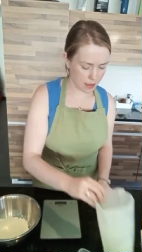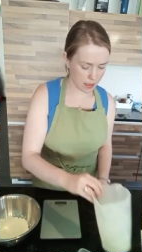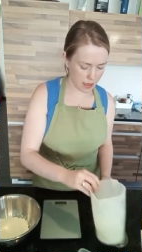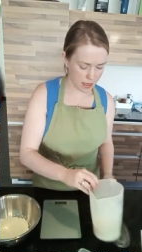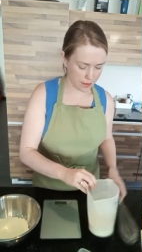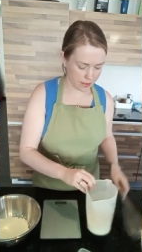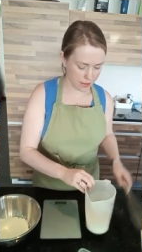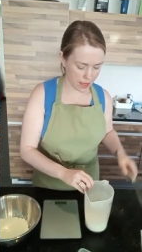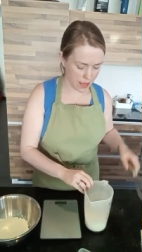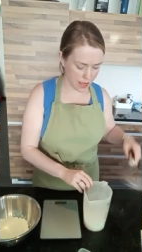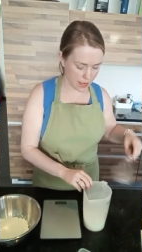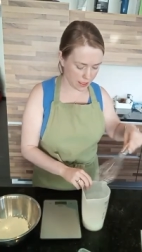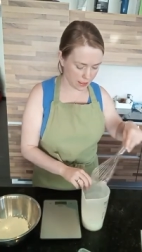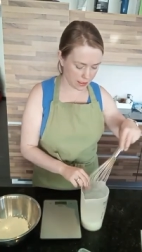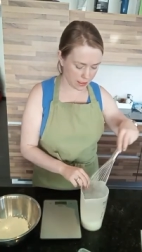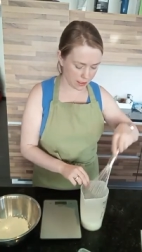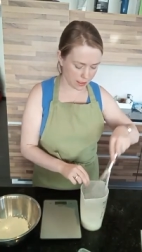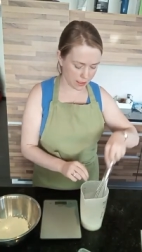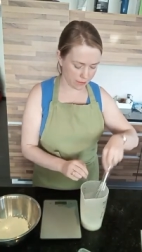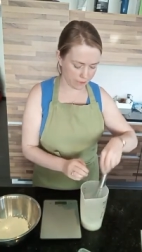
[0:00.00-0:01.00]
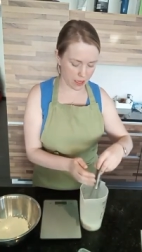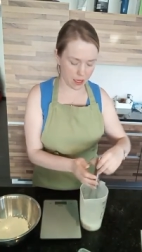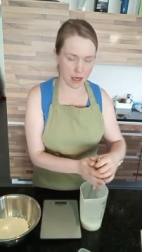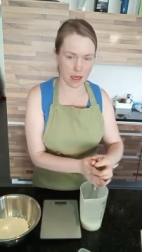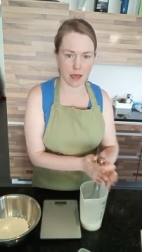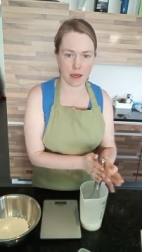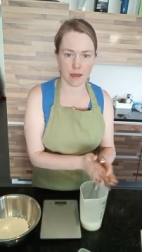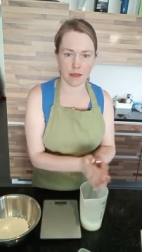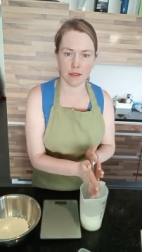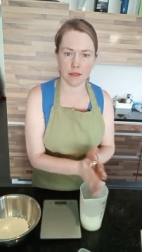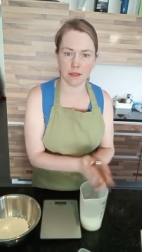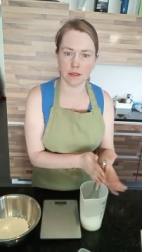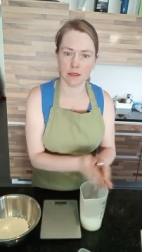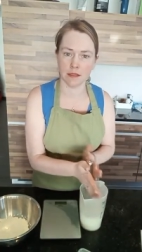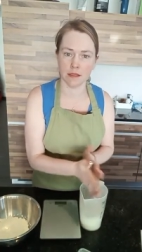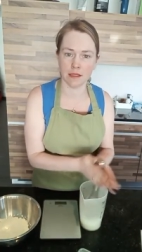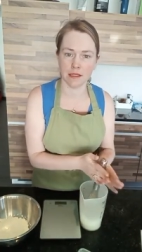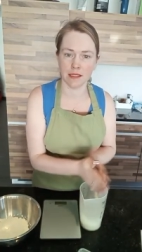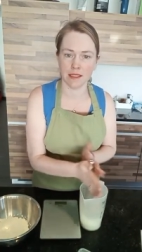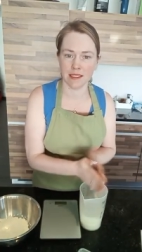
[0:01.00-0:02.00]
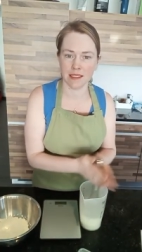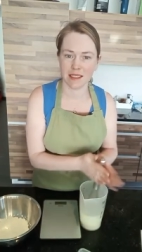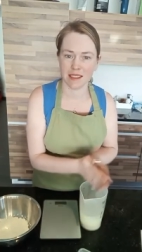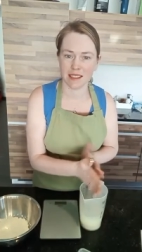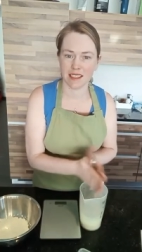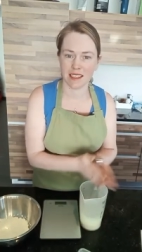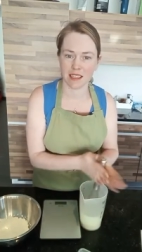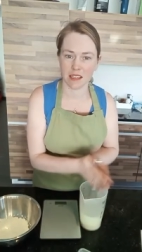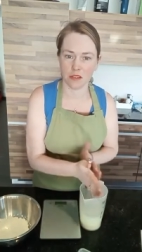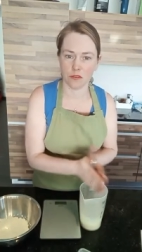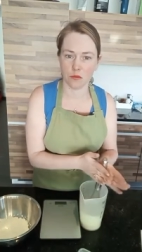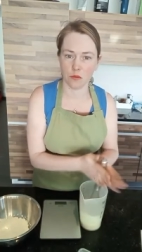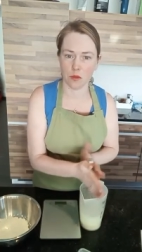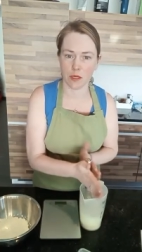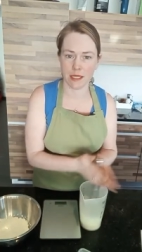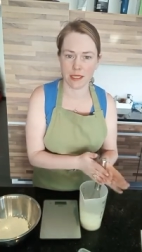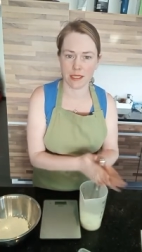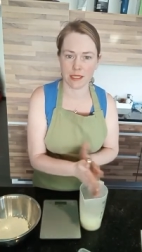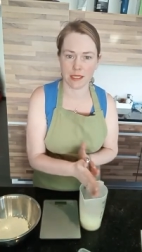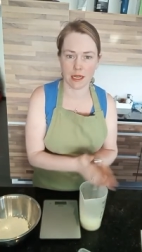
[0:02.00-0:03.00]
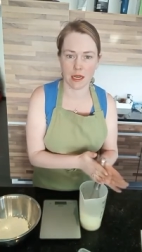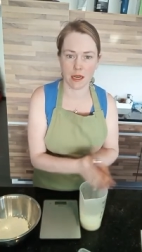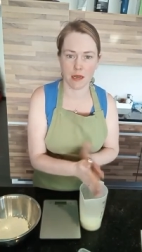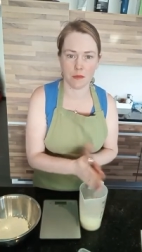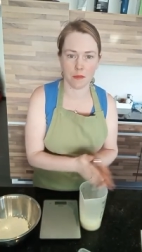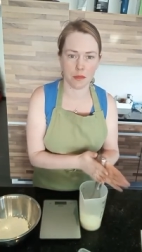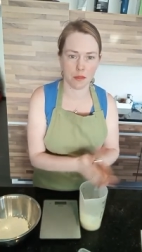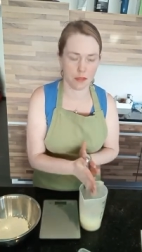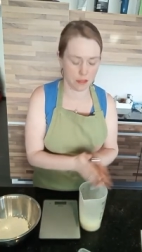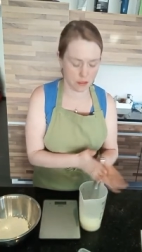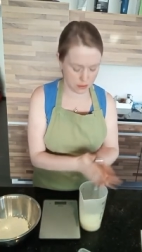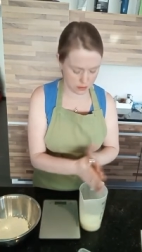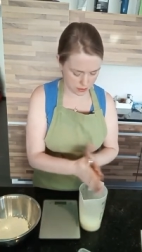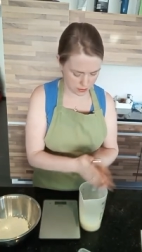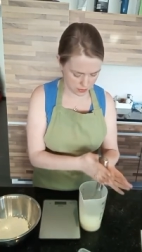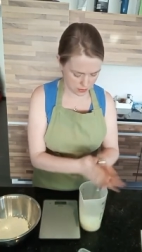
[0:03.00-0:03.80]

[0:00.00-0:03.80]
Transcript: and then I give it a whisk up